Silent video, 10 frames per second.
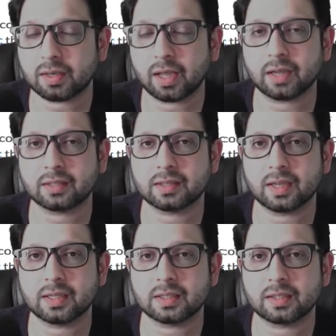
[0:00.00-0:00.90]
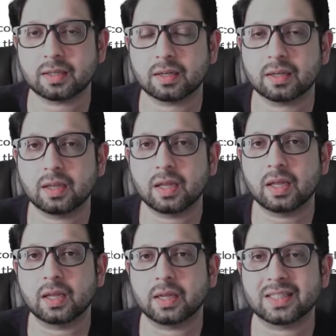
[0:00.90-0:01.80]
text is the
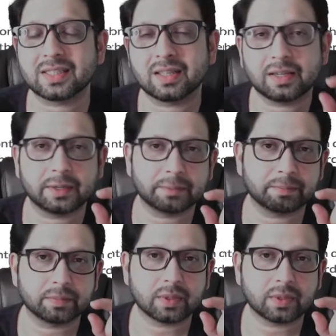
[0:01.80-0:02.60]
is the